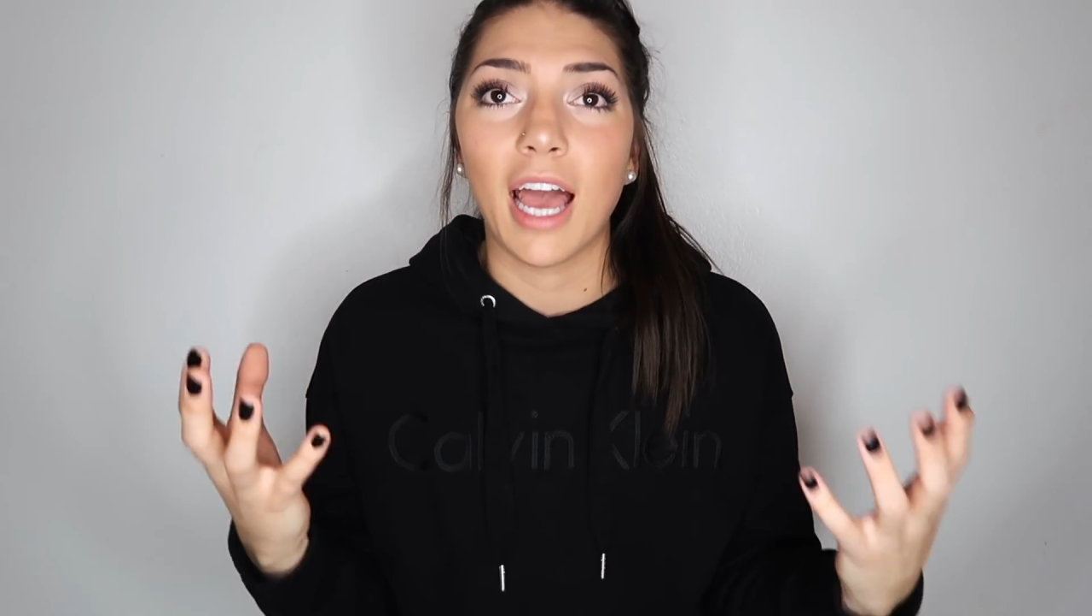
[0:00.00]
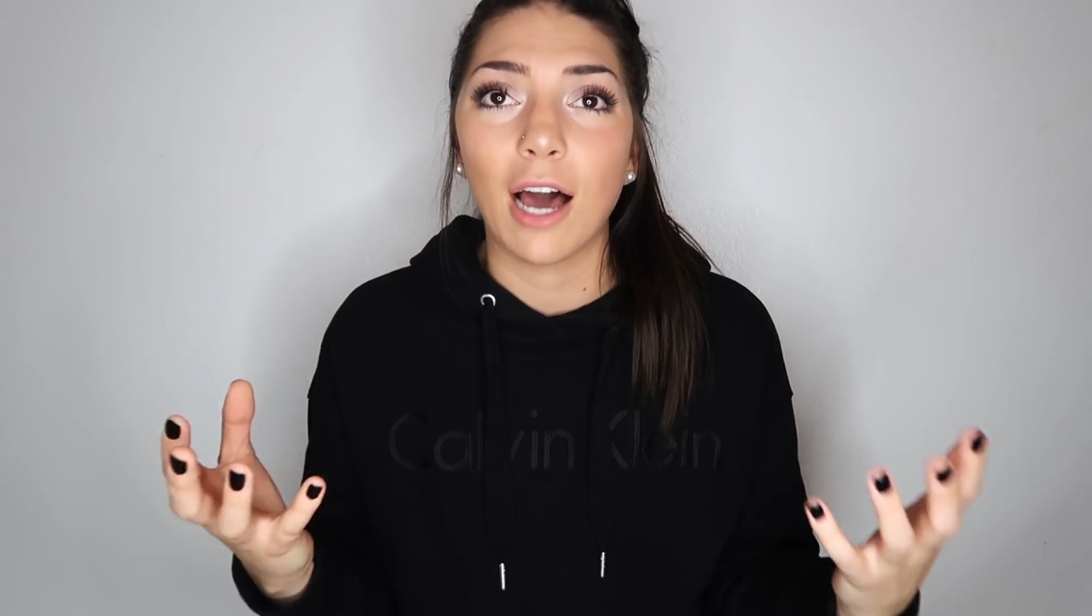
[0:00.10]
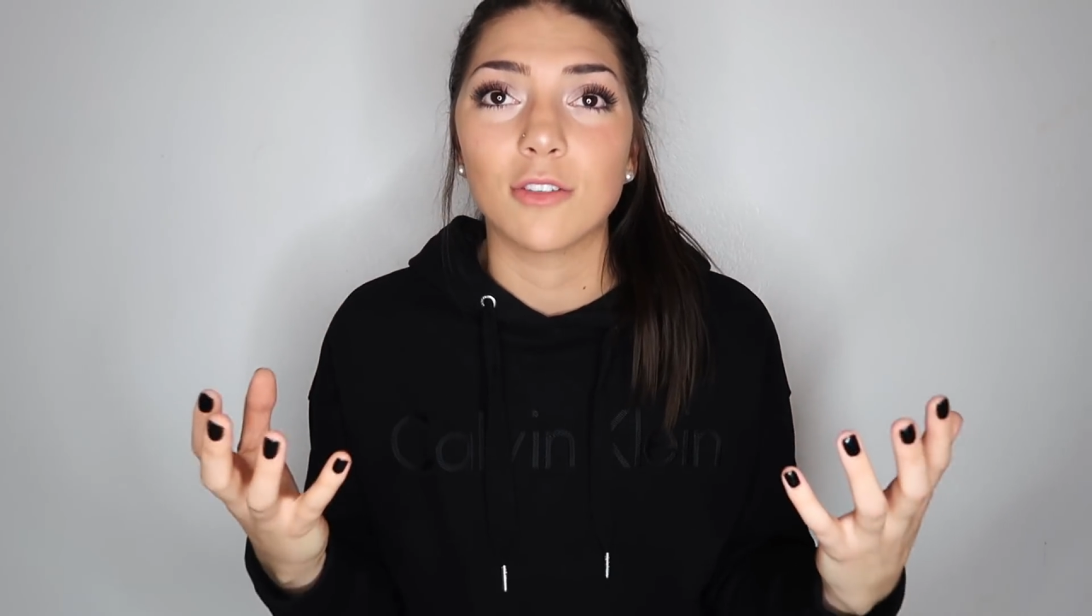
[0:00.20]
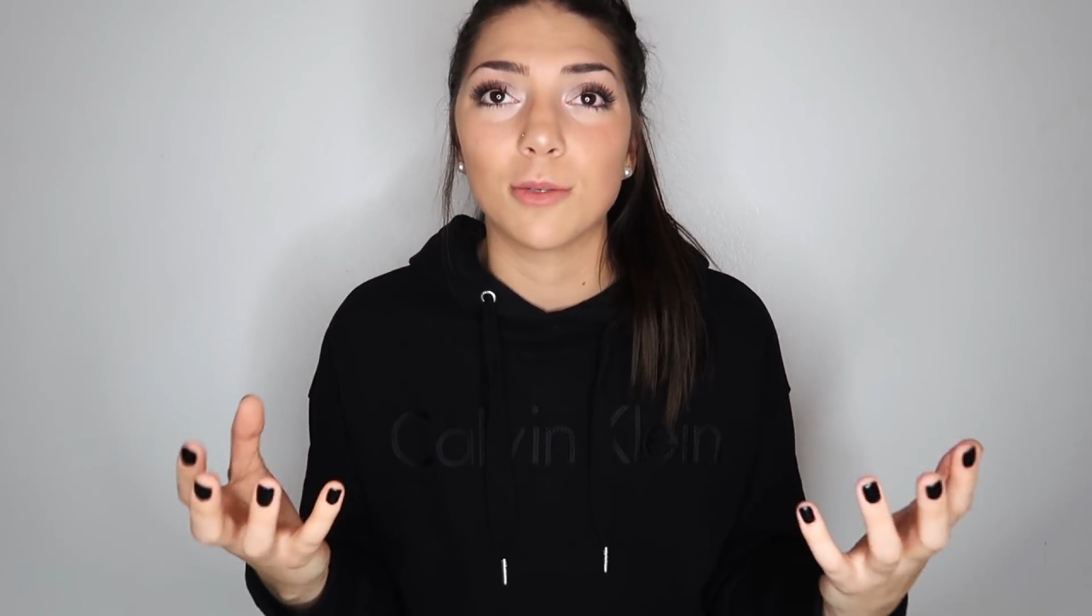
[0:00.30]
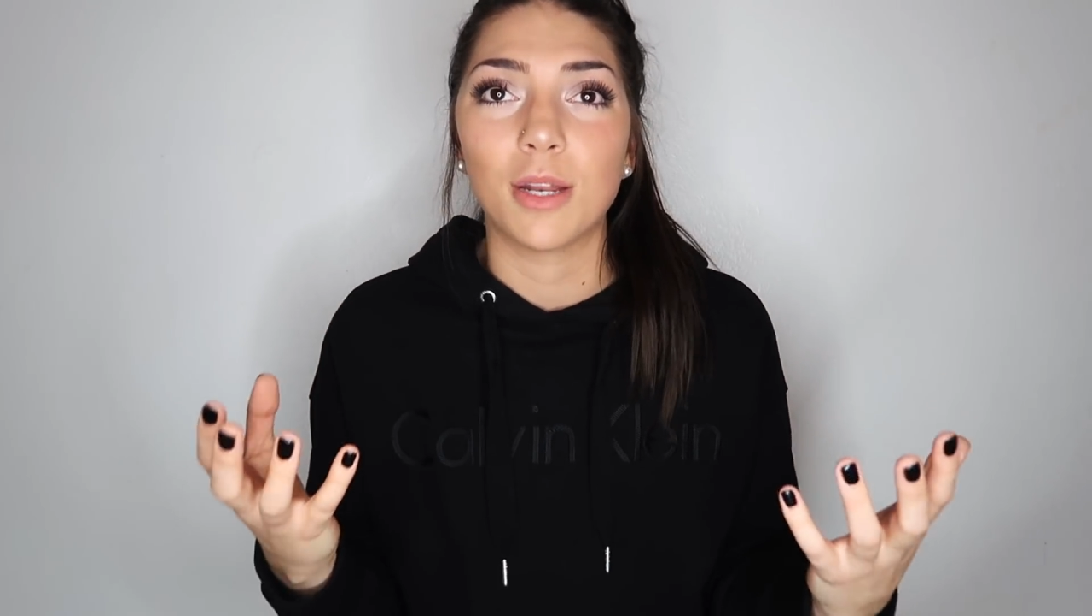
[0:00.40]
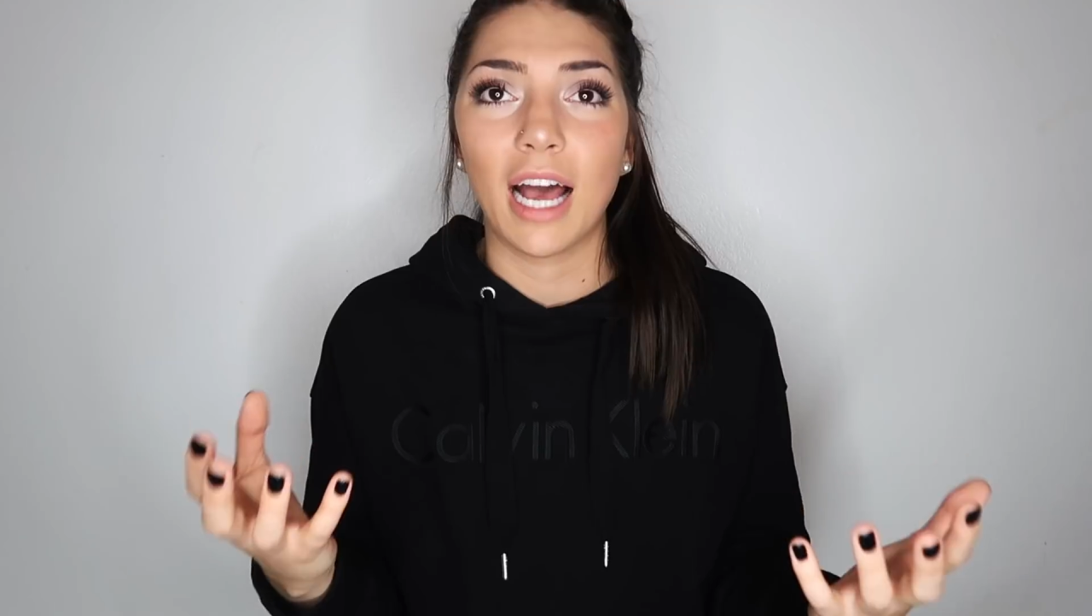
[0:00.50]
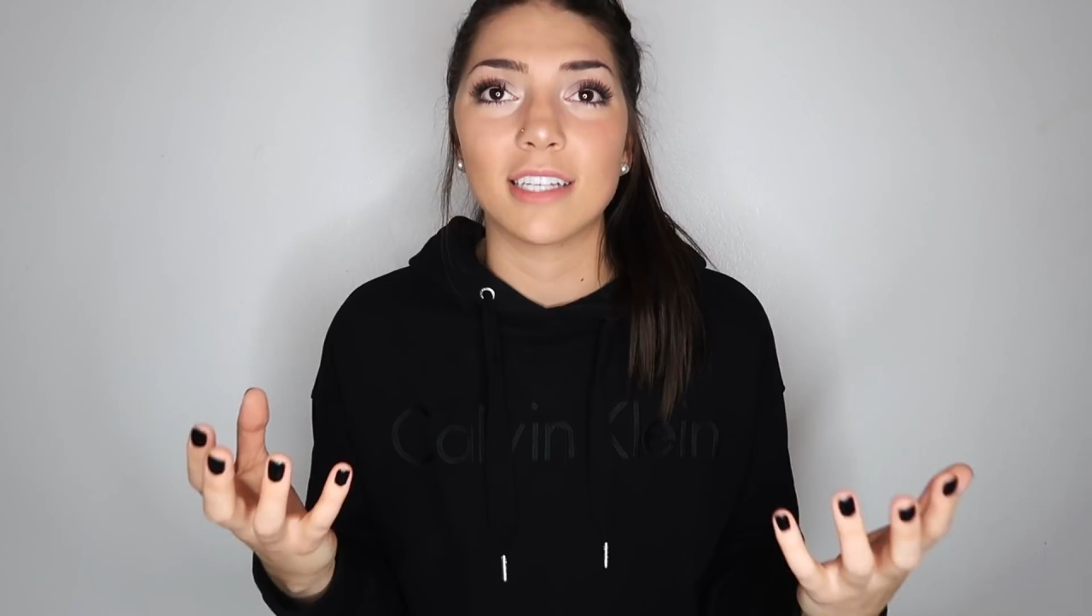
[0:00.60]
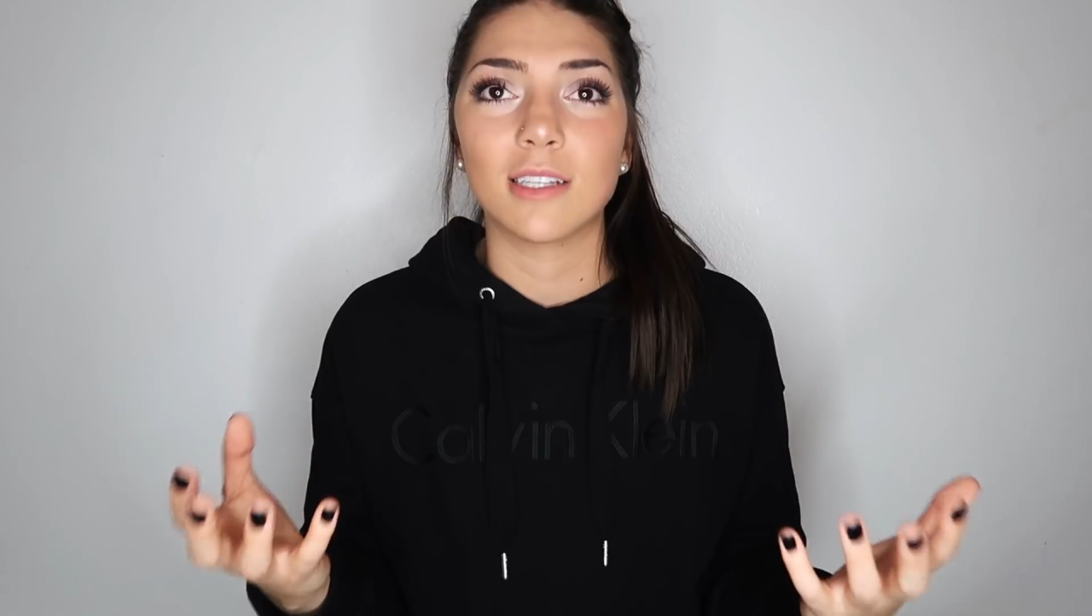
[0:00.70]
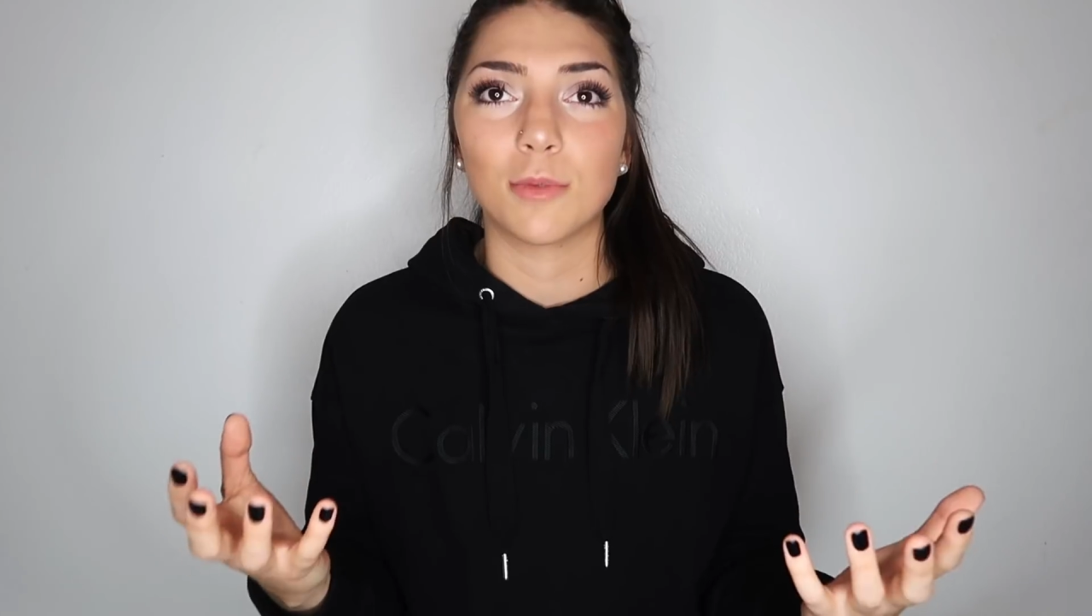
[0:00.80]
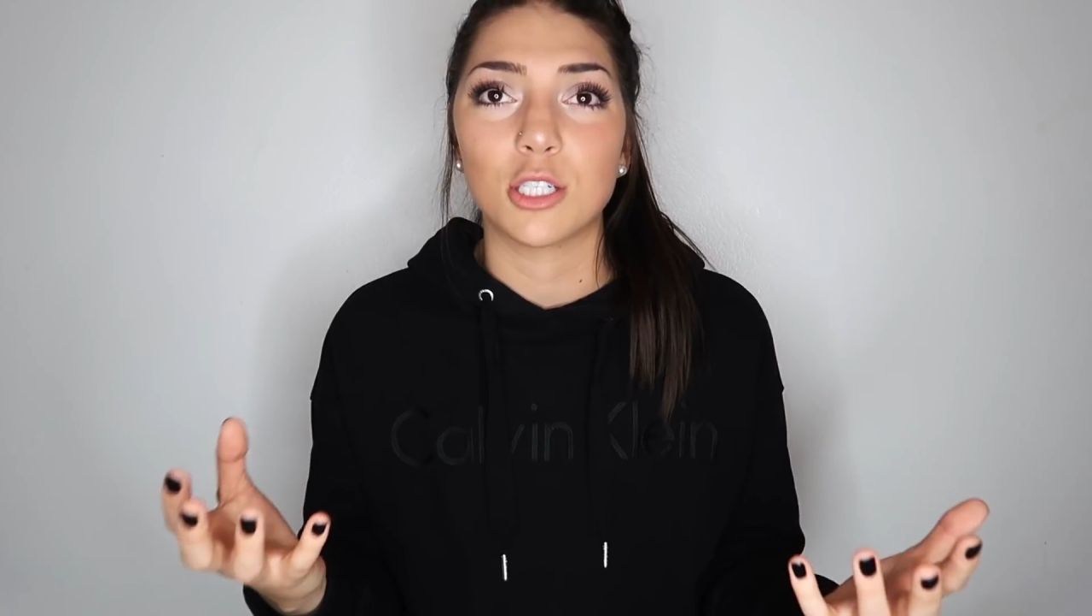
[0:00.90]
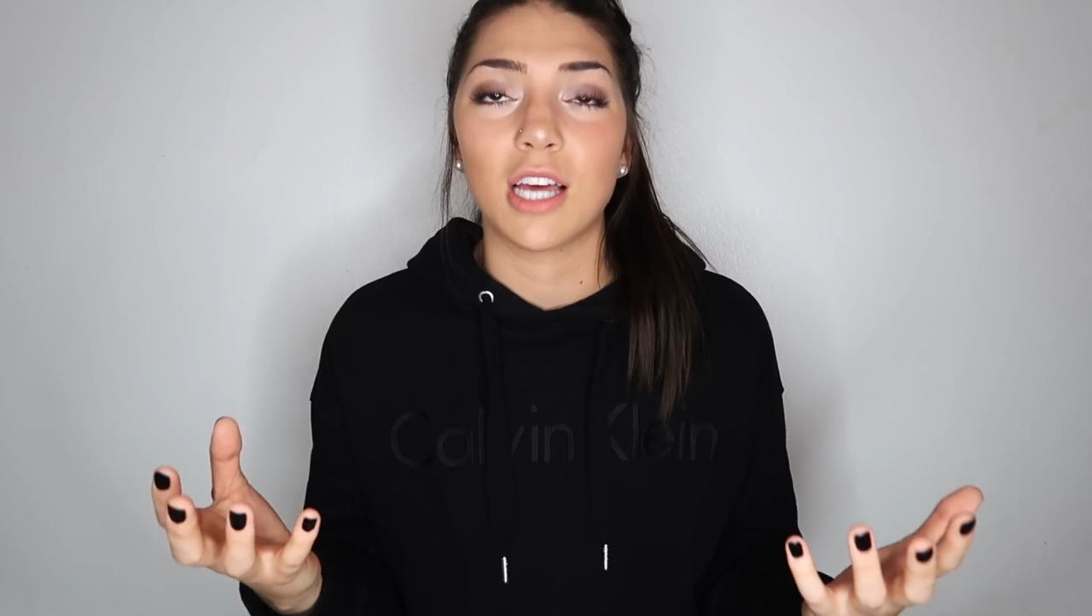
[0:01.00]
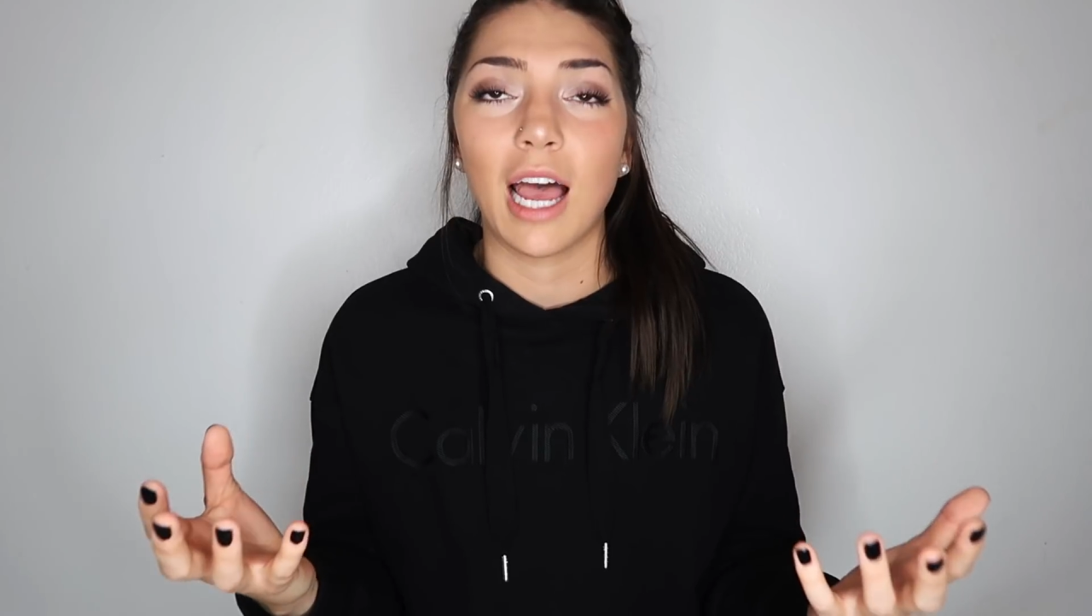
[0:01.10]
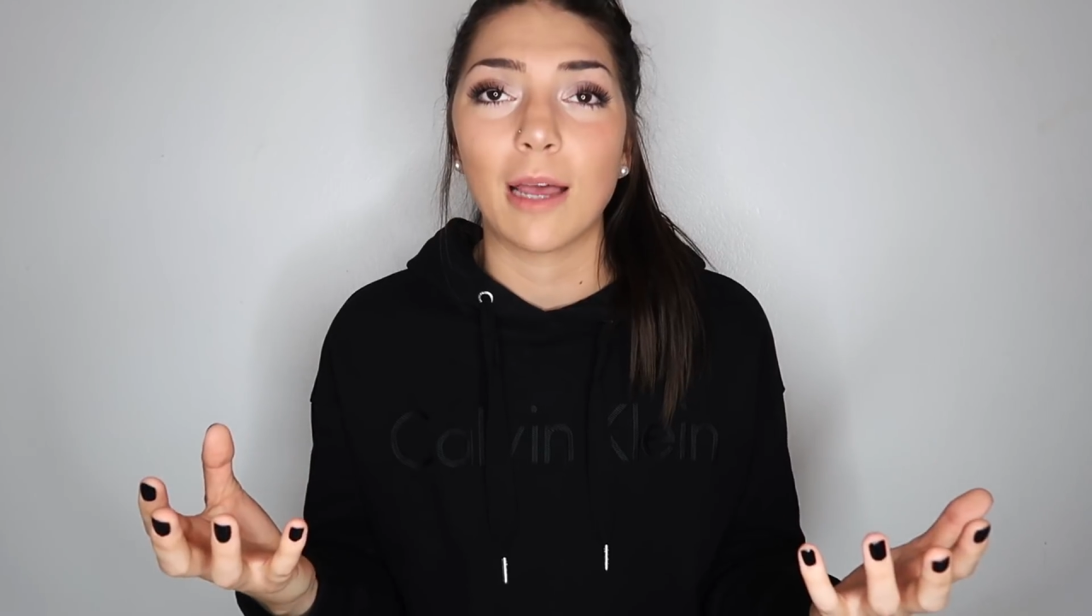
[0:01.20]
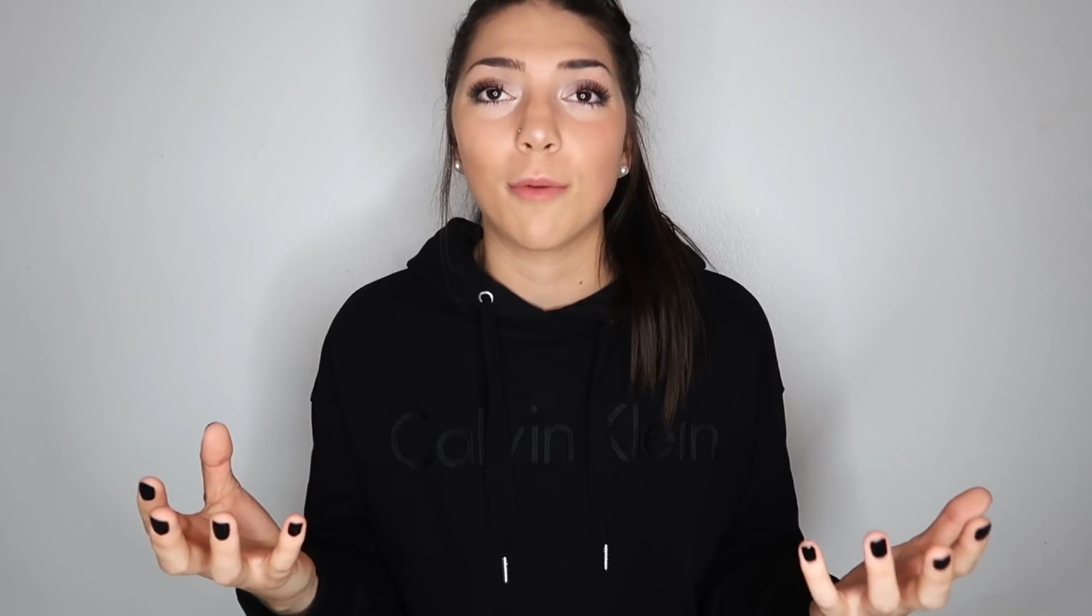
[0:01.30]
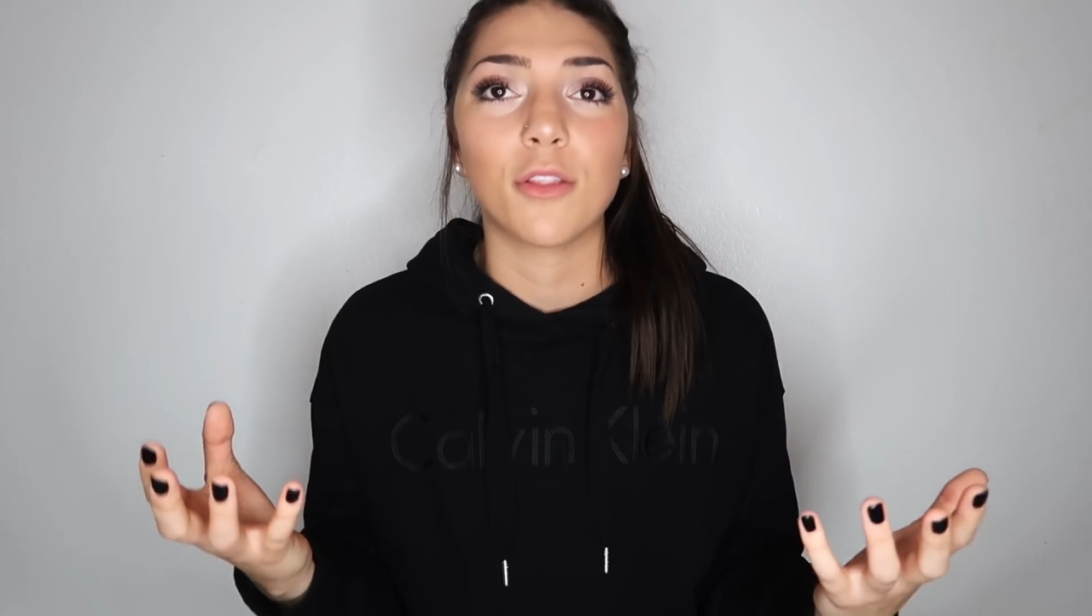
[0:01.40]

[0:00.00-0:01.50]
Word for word: how someone has that much time